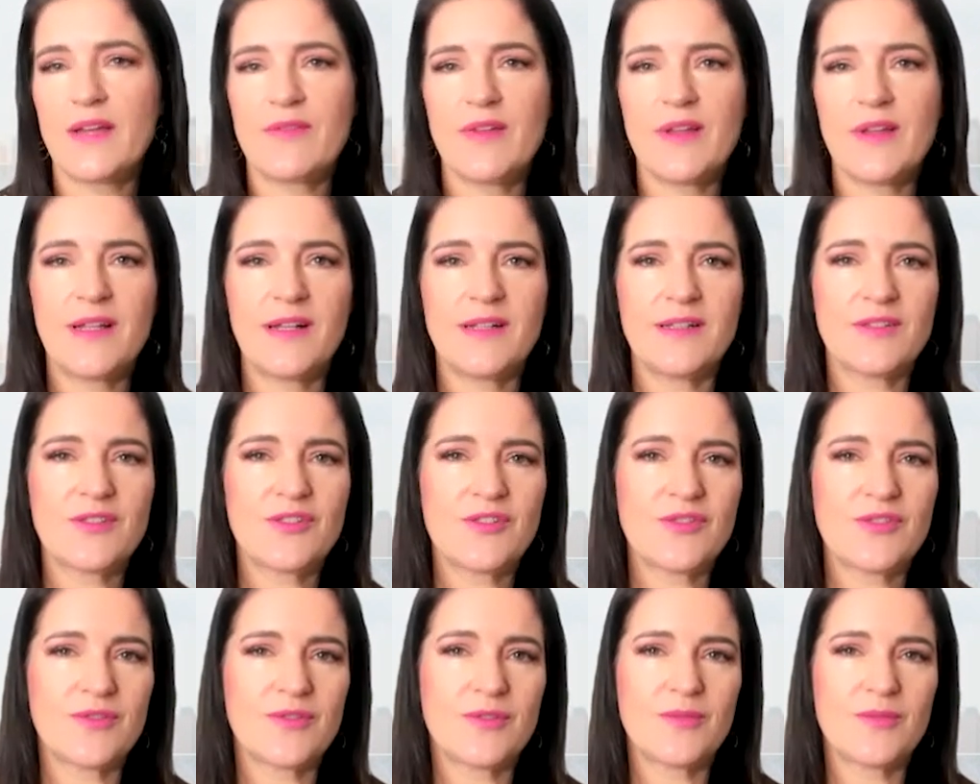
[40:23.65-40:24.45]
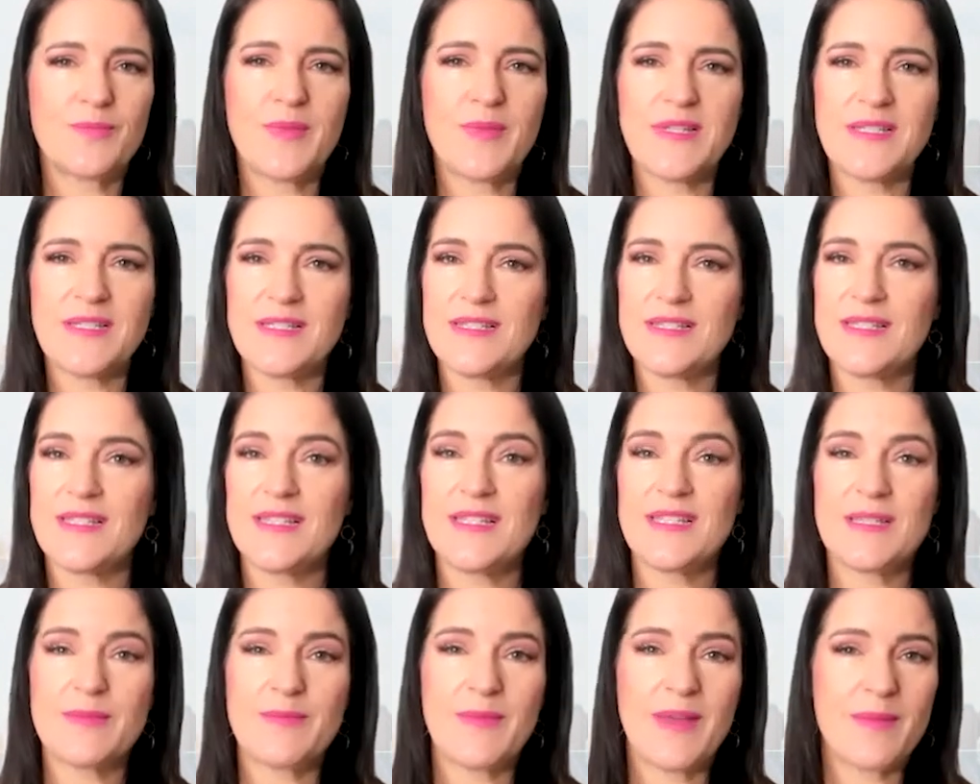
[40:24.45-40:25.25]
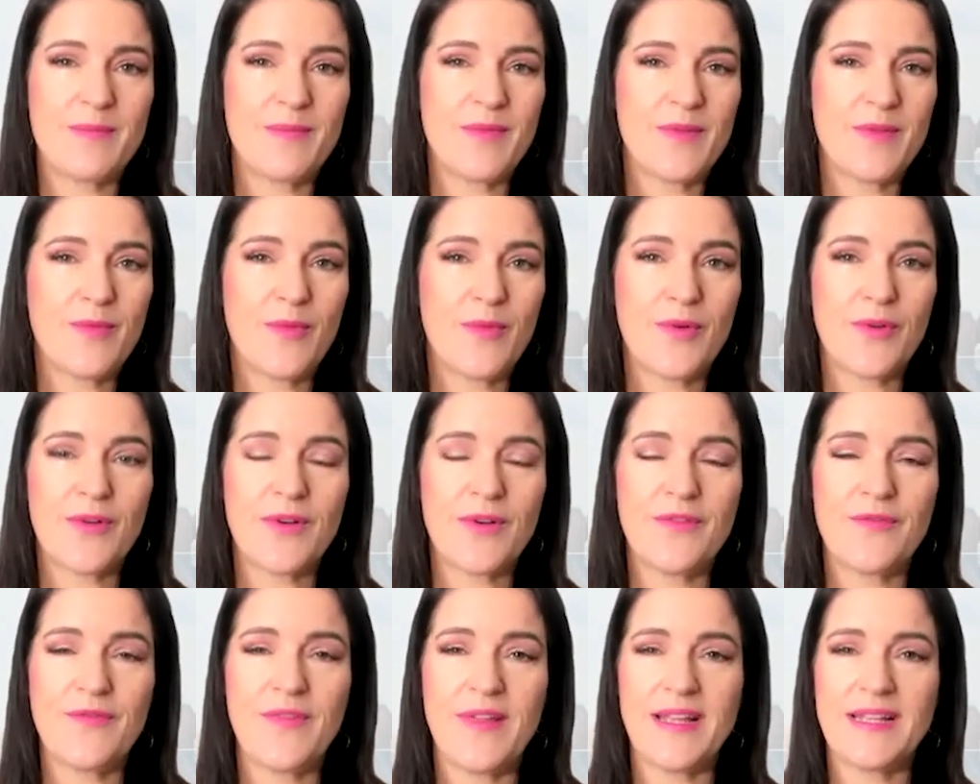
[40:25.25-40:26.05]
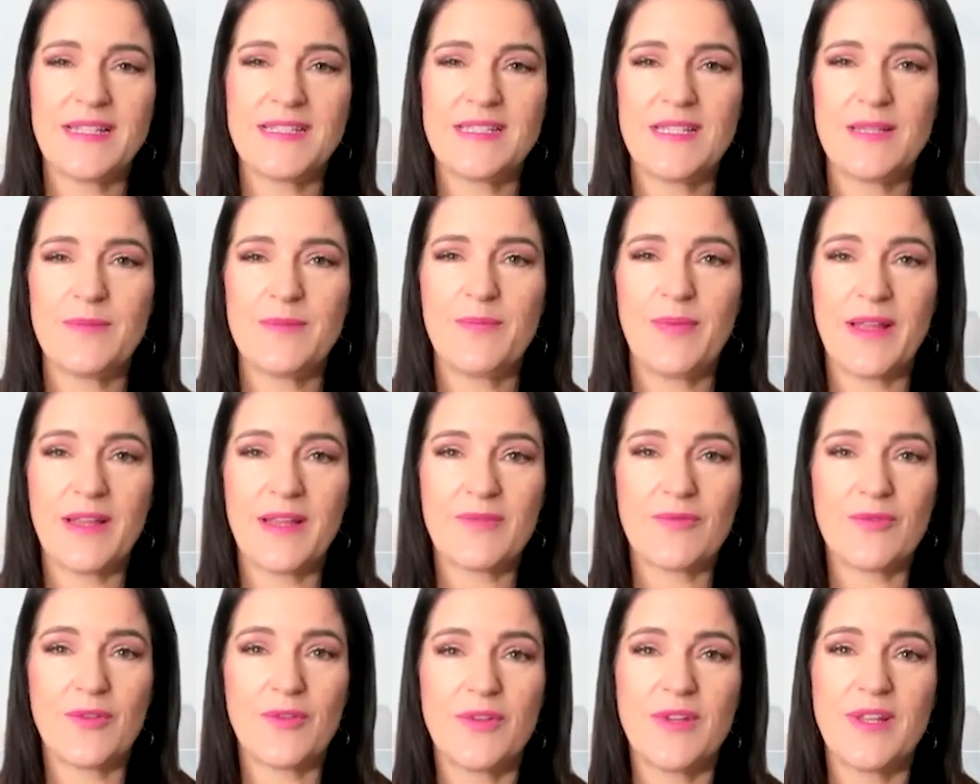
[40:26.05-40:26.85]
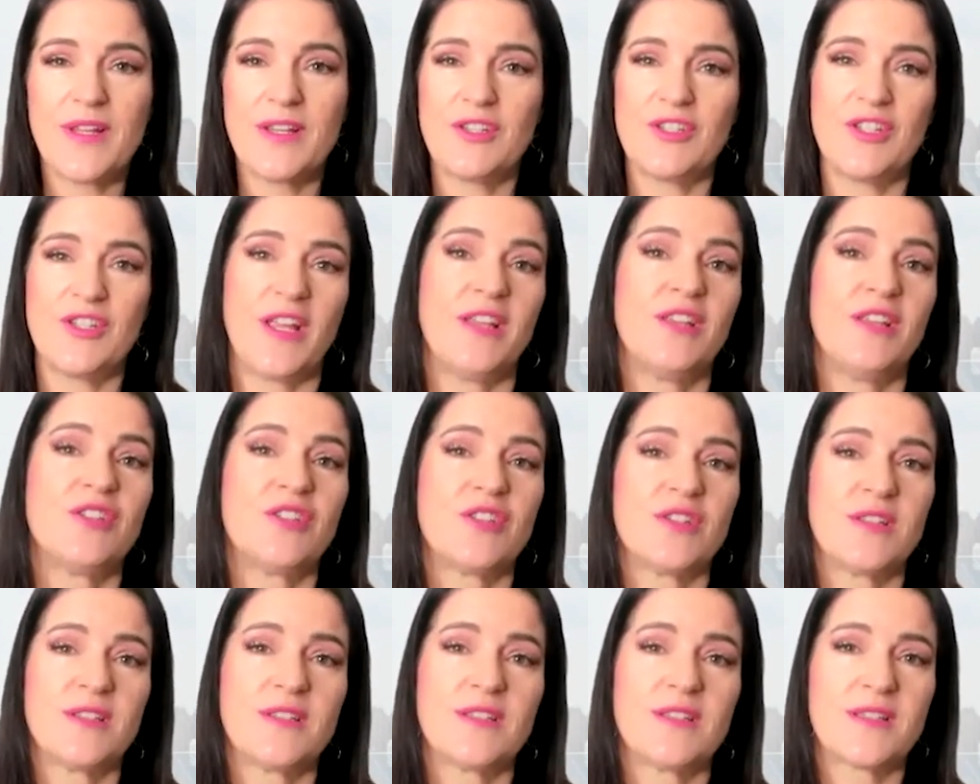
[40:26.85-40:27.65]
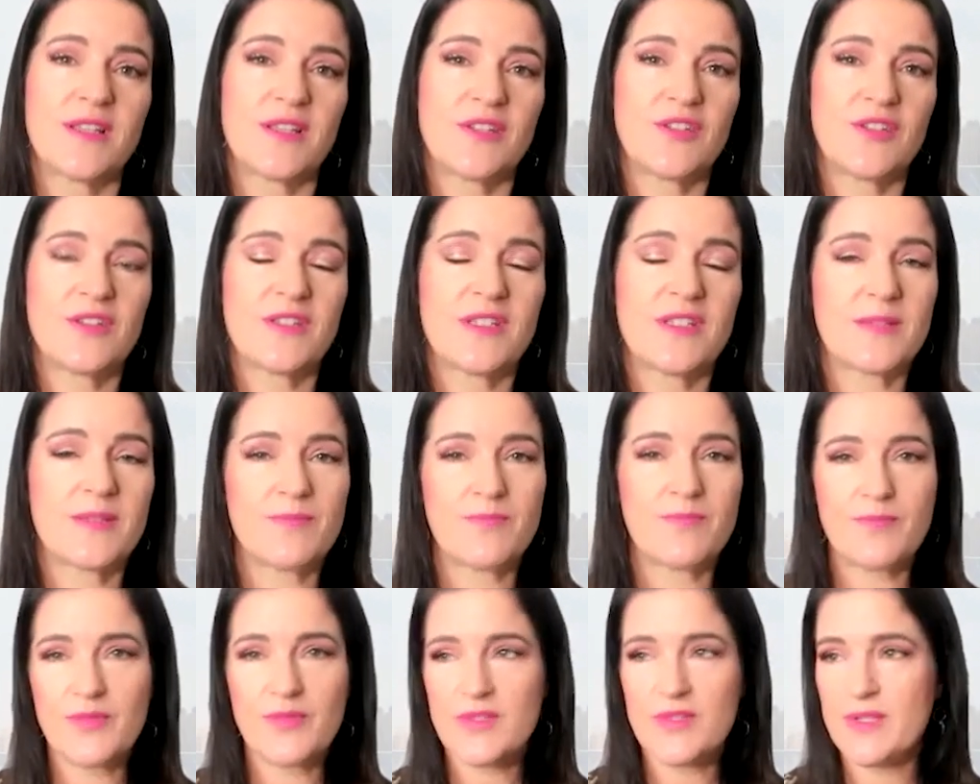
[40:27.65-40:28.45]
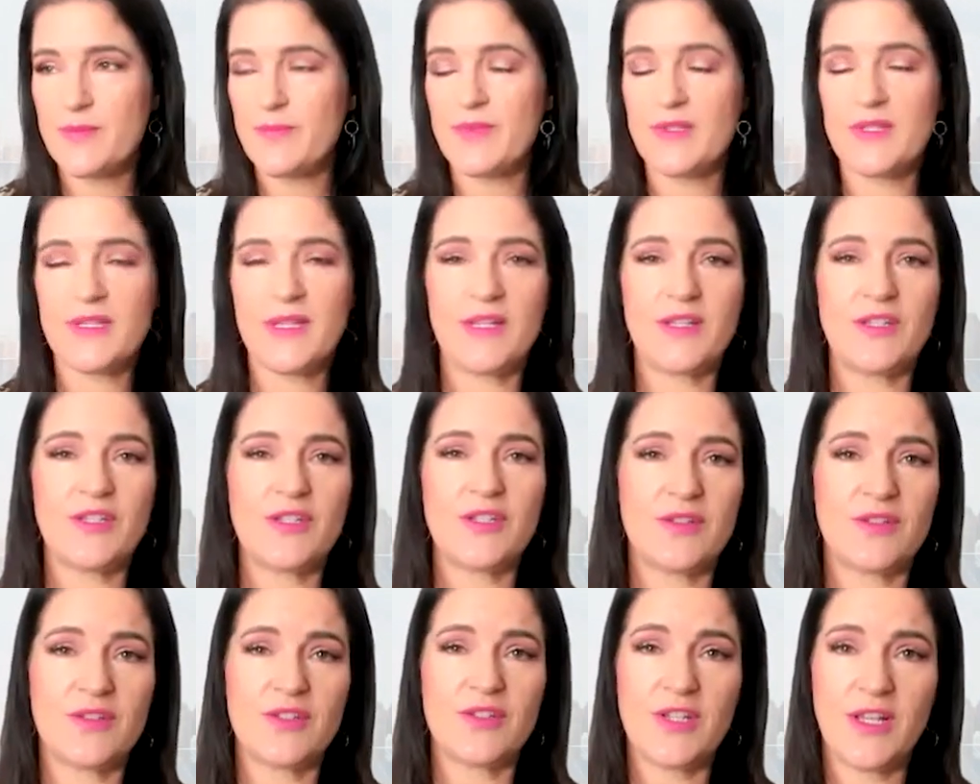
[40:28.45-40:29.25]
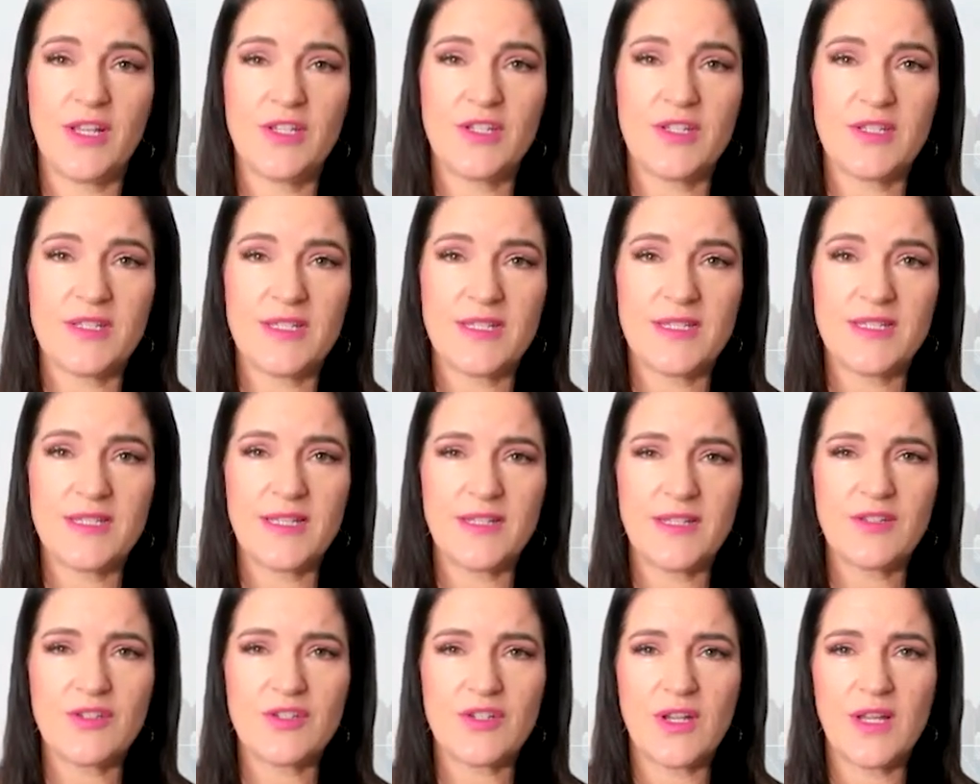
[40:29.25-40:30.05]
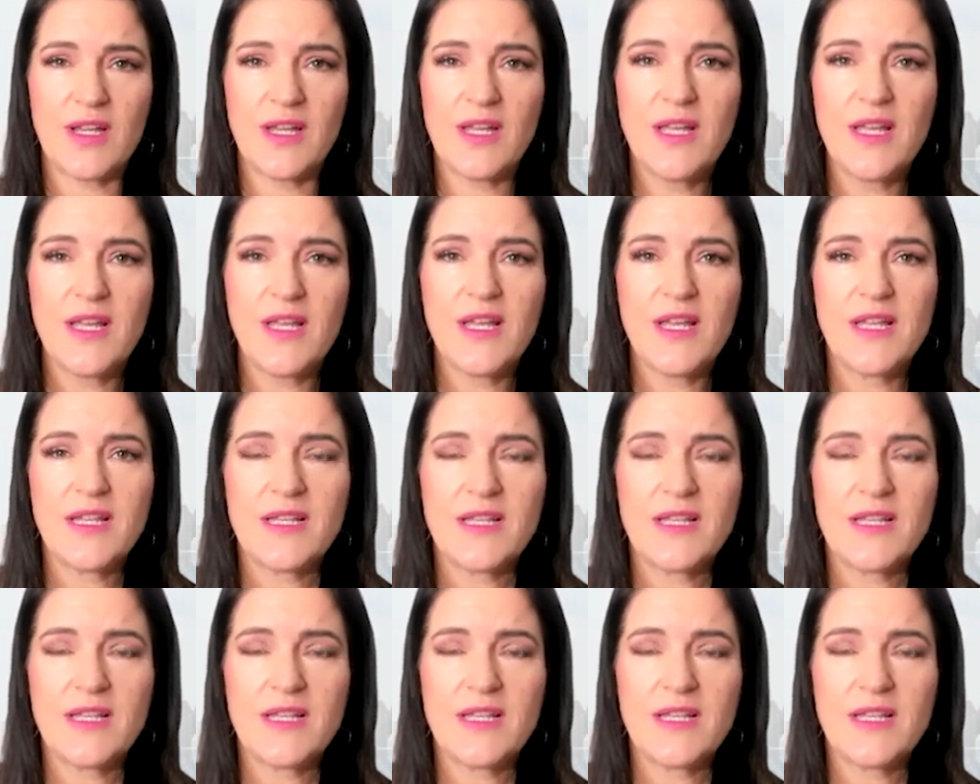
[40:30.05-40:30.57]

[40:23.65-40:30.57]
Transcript: Agricultural businesses might be more affected by chronic changes such as precipitation changes, etc.